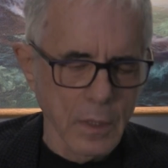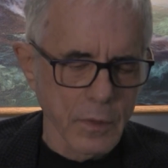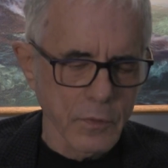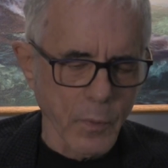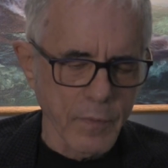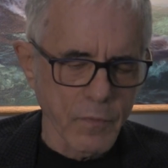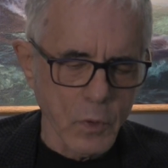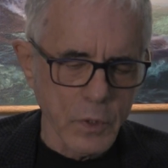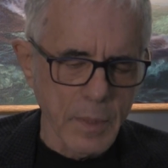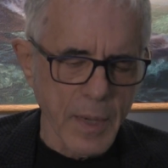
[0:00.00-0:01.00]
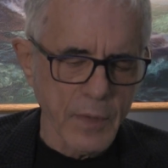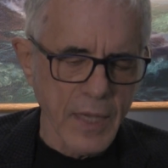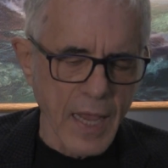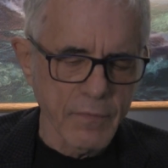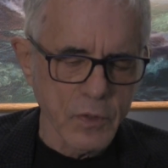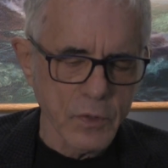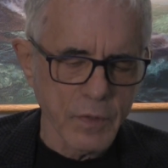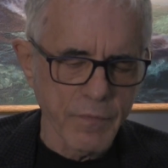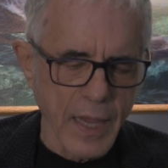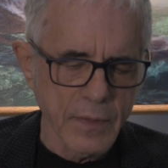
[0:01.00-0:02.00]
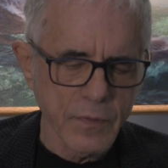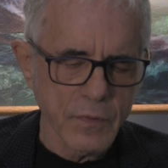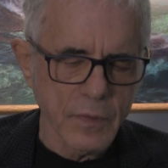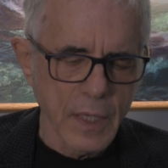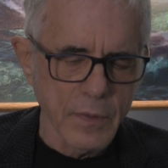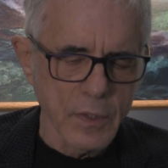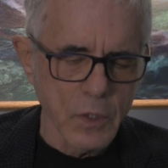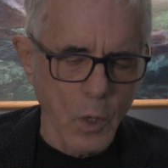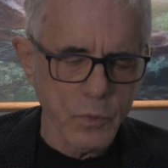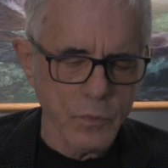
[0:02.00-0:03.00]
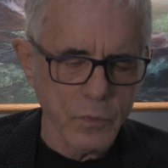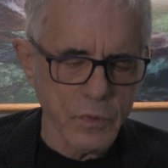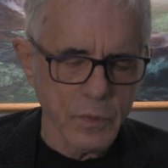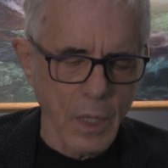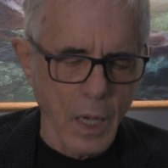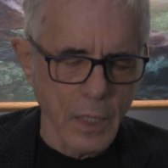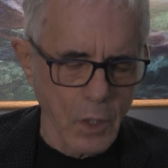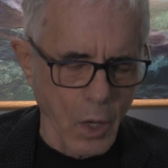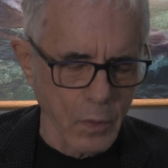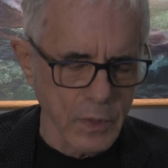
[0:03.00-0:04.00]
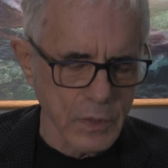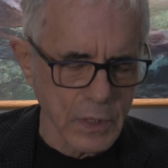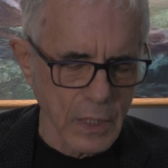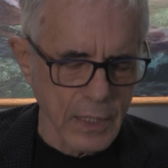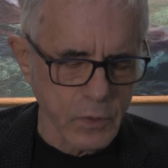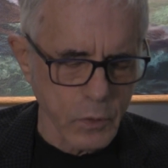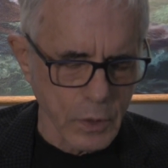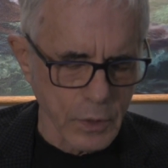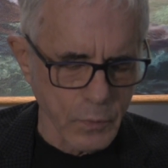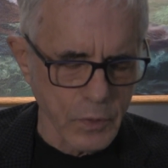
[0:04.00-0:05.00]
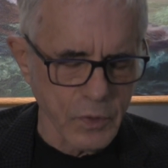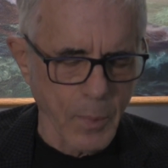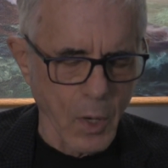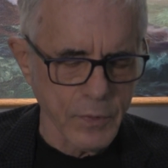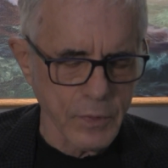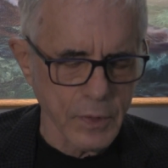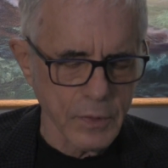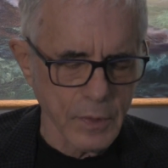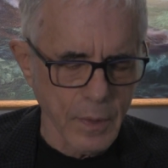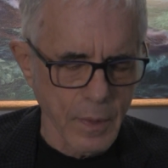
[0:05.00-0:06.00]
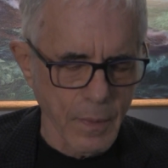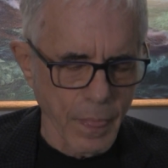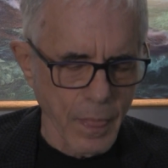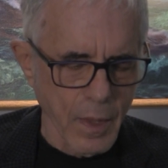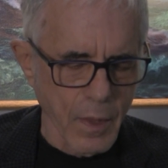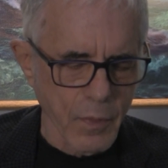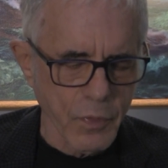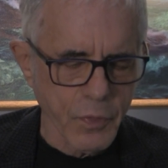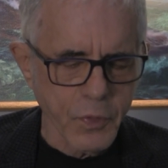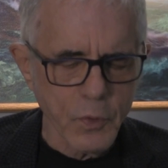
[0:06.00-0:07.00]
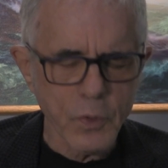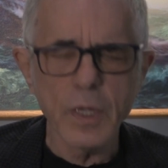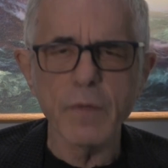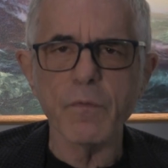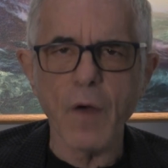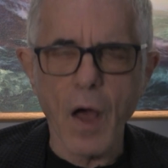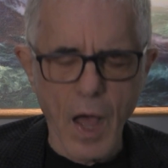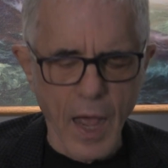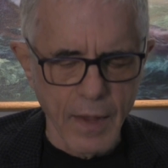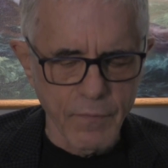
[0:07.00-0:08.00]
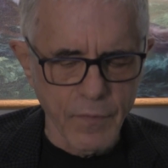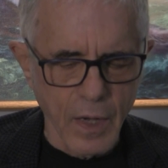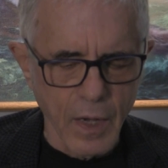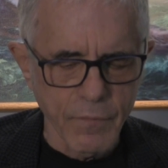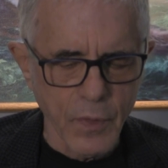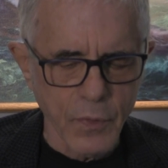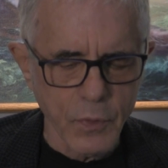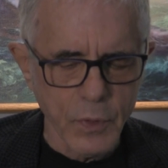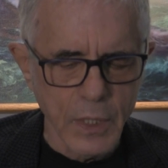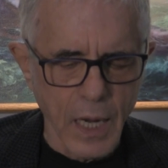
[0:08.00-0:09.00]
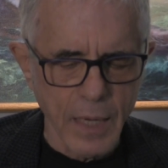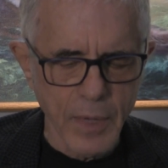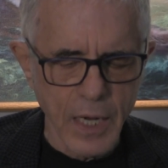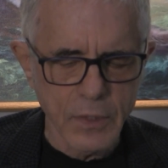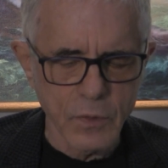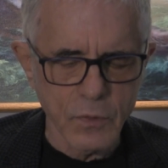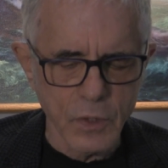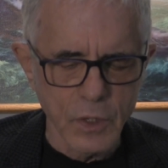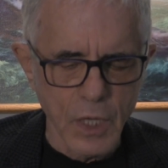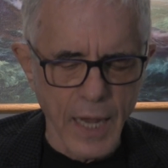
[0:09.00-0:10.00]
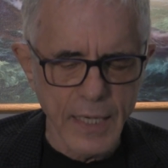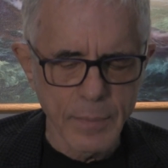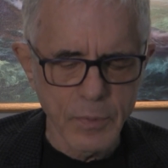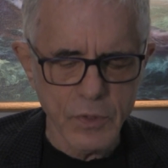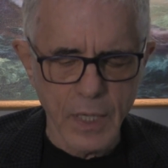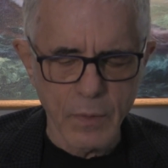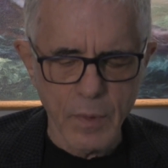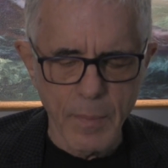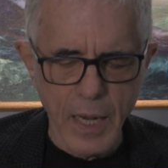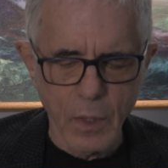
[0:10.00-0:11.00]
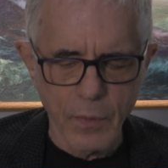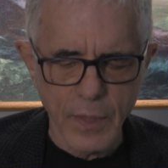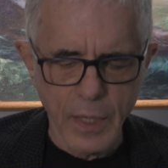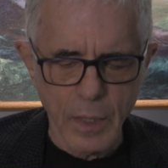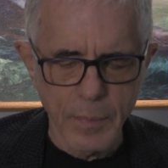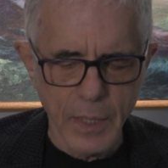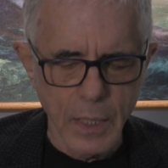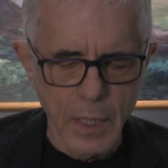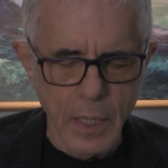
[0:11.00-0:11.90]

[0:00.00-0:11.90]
So we've learned about the adverse events and the dose tolerance. Let's look at the responses. 35 of the 39 patients, or 90%, remain on therapy.